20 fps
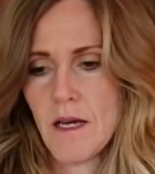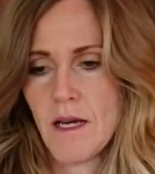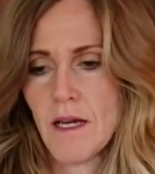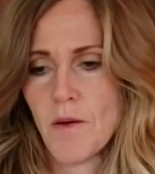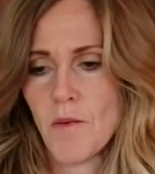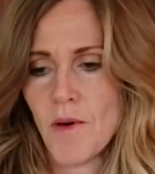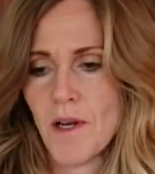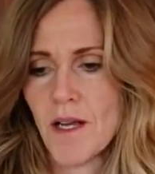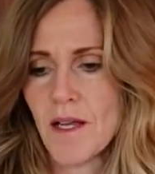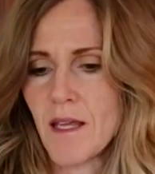
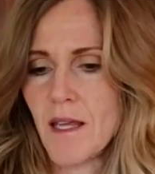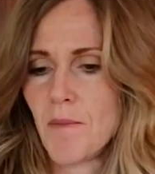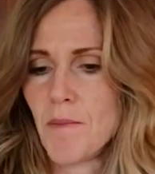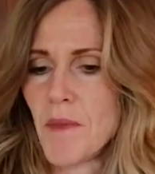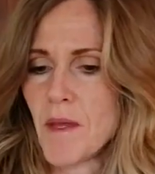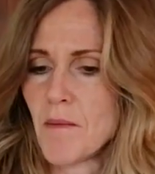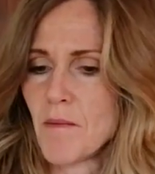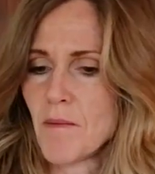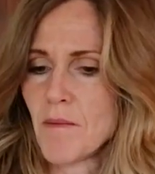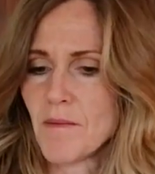And I want to
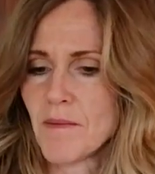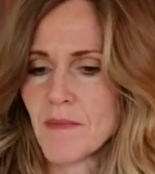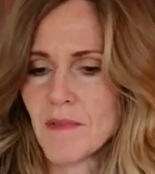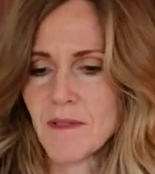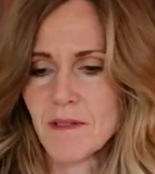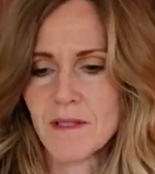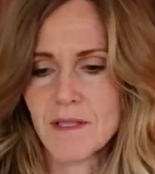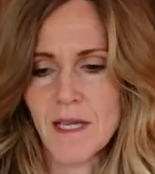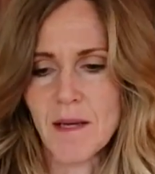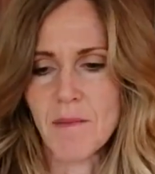keep them
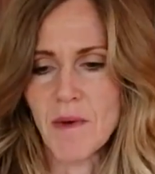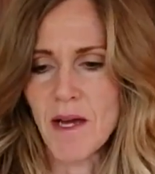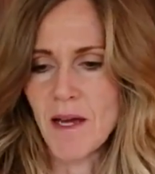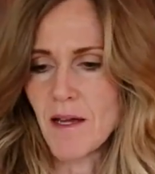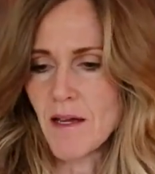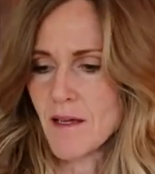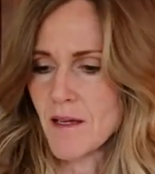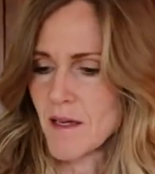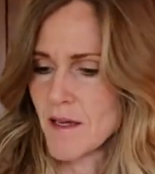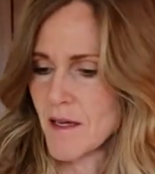
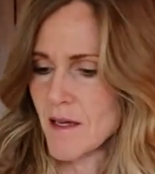semi